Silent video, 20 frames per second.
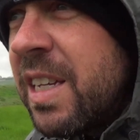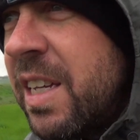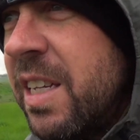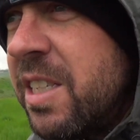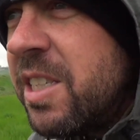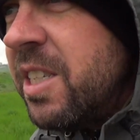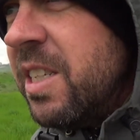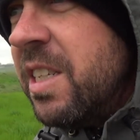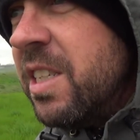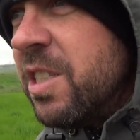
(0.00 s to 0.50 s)

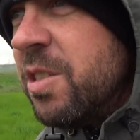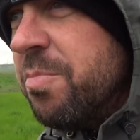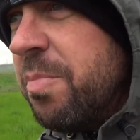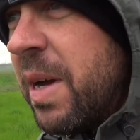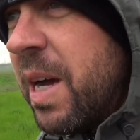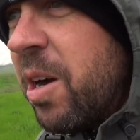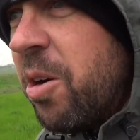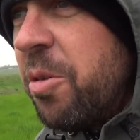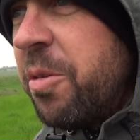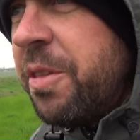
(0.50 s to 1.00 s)
gets in his
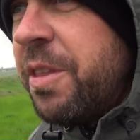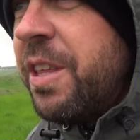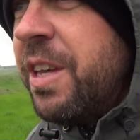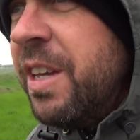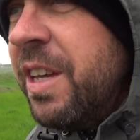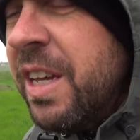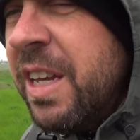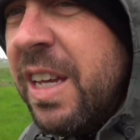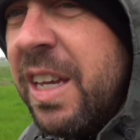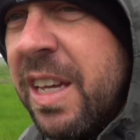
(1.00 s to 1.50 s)

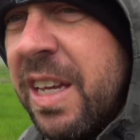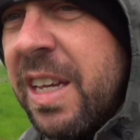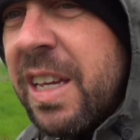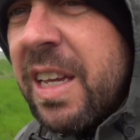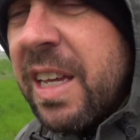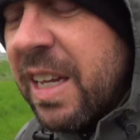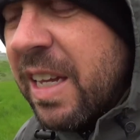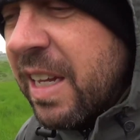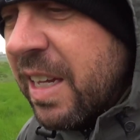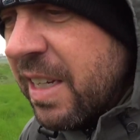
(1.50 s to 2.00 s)
mouth,
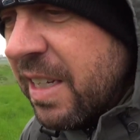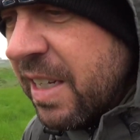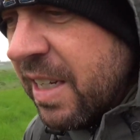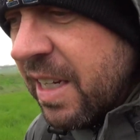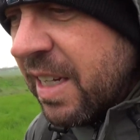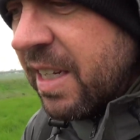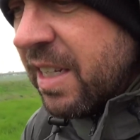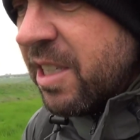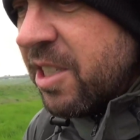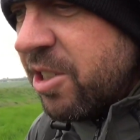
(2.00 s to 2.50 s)
and
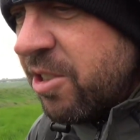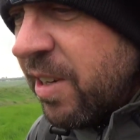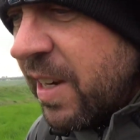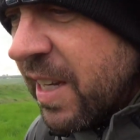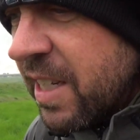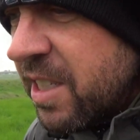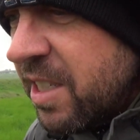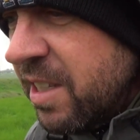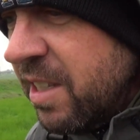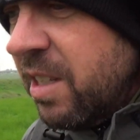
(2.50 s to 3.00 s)

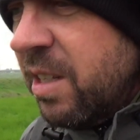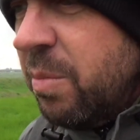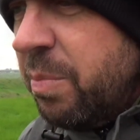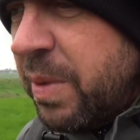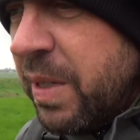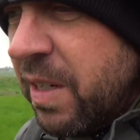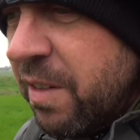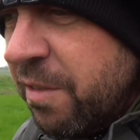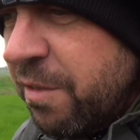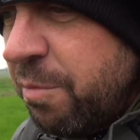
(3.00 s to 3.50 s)
extracts a little
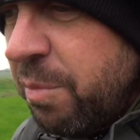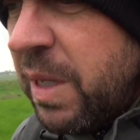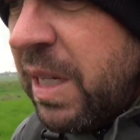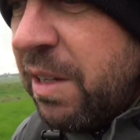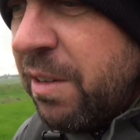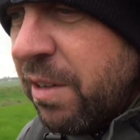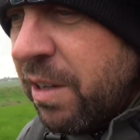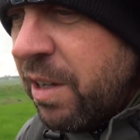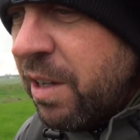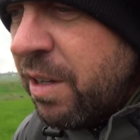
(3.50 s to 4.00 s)
bit of
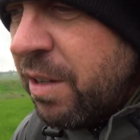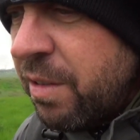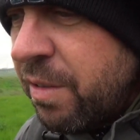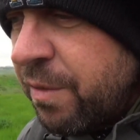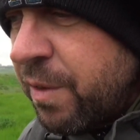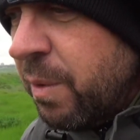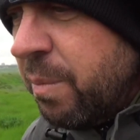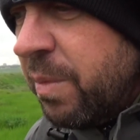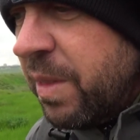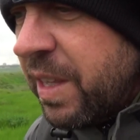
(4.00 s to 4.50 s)
meat
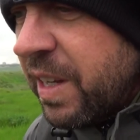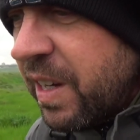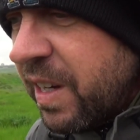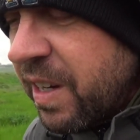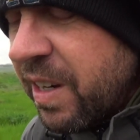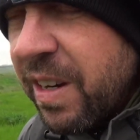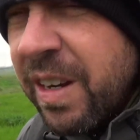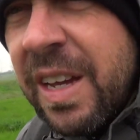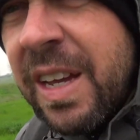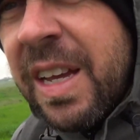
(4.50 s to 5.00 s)
from
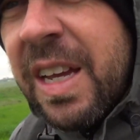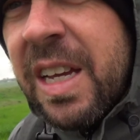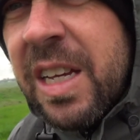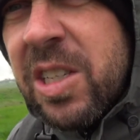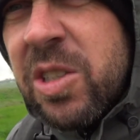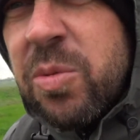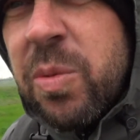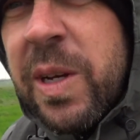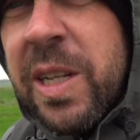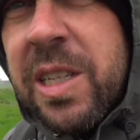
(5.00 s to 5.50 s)
there,
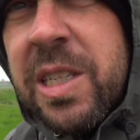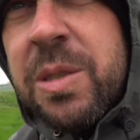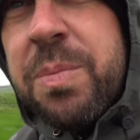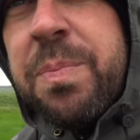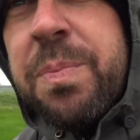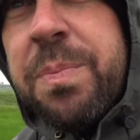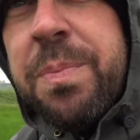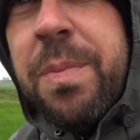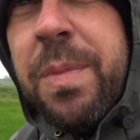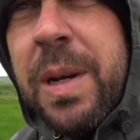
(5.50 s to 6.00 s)
as well as
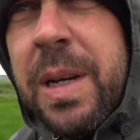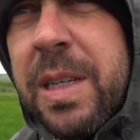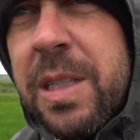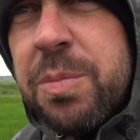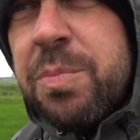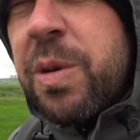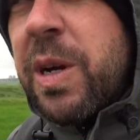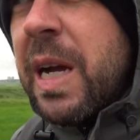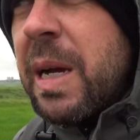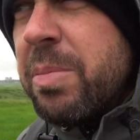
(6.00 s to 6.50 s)

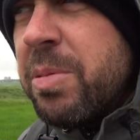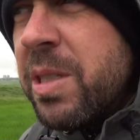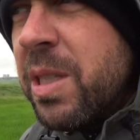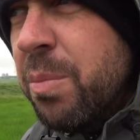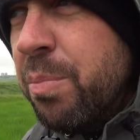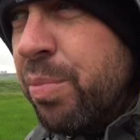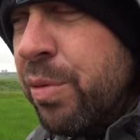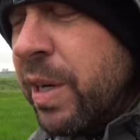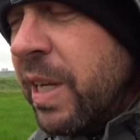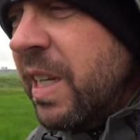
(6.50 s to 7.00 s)
perhaps
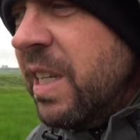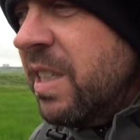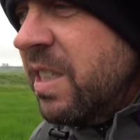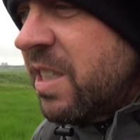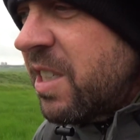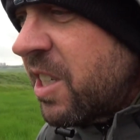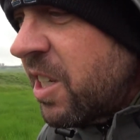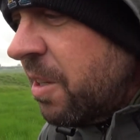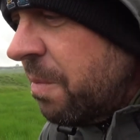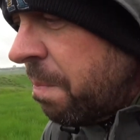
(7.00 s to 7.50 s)
the
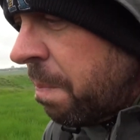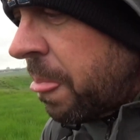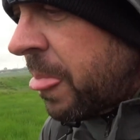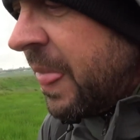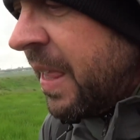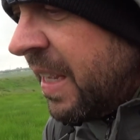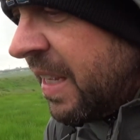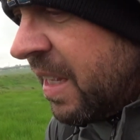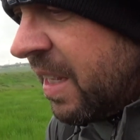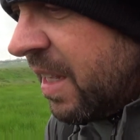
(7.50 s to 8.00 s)
brains,
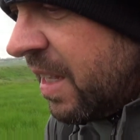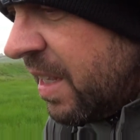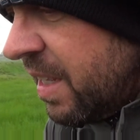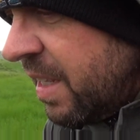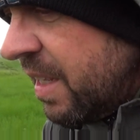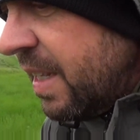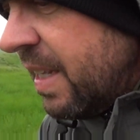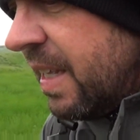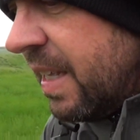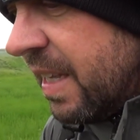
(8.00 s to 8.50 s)

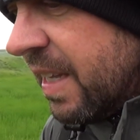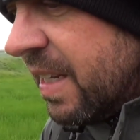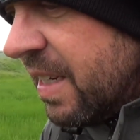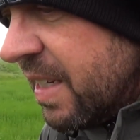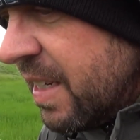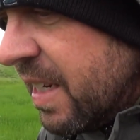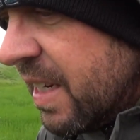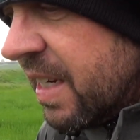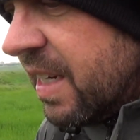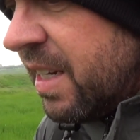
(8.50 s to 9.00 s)

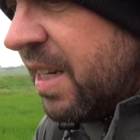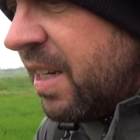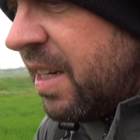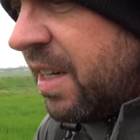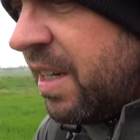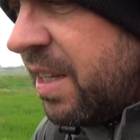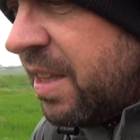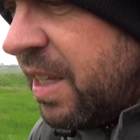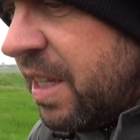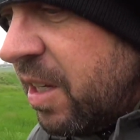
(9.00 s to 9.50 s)
and
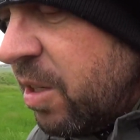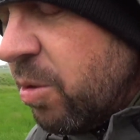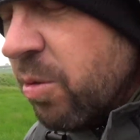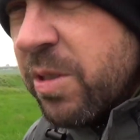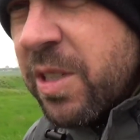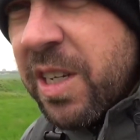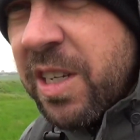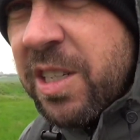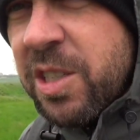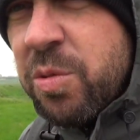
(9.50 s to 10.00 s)
then
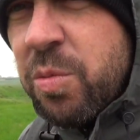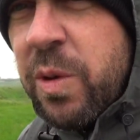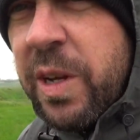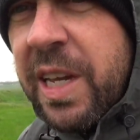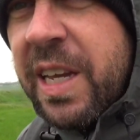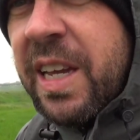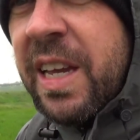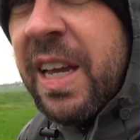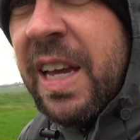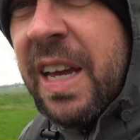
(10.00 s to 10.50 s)
goes on his
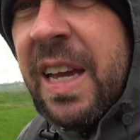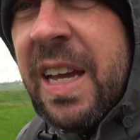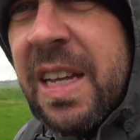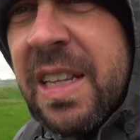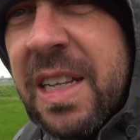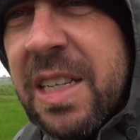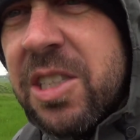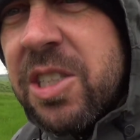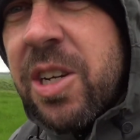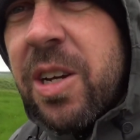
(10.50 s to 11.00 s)
way.
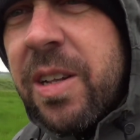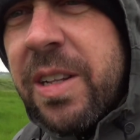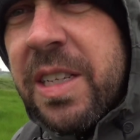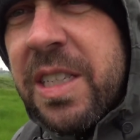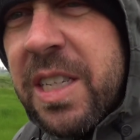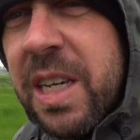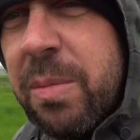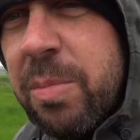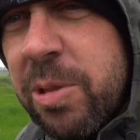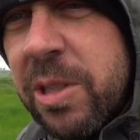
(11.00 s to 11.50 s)
That's all
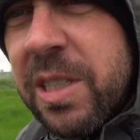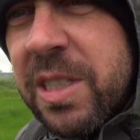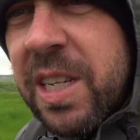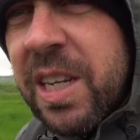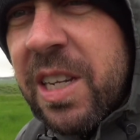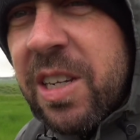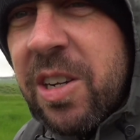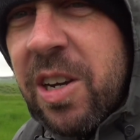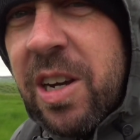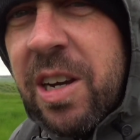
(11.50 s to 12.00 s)
he's able to
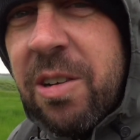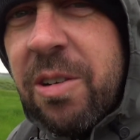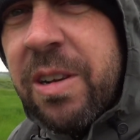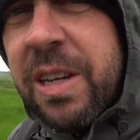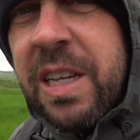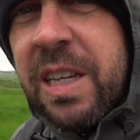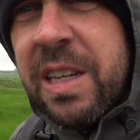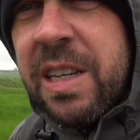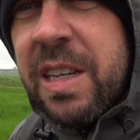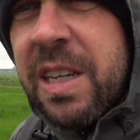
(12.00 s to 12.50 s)
take
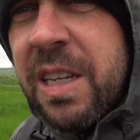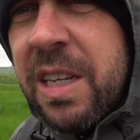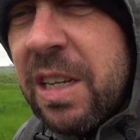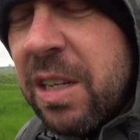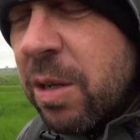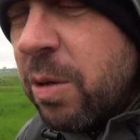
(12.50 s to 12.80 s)
out. He